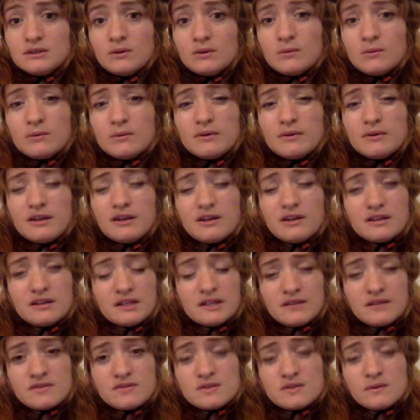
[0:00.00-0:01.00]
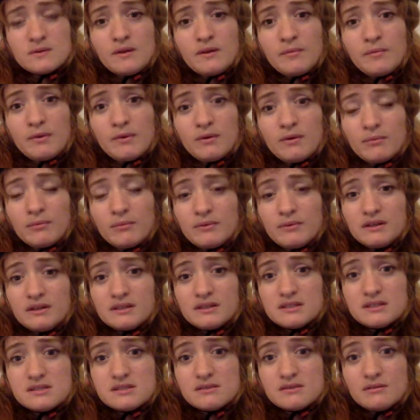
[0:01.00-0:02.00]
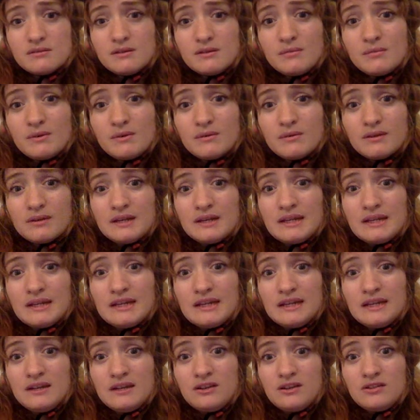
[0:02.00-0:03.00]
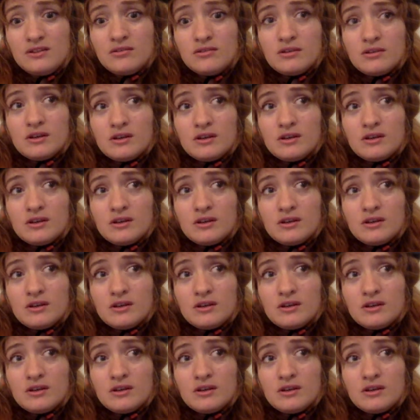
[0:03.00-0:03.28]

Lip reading: Or you could have soy milk, but soy milk near you.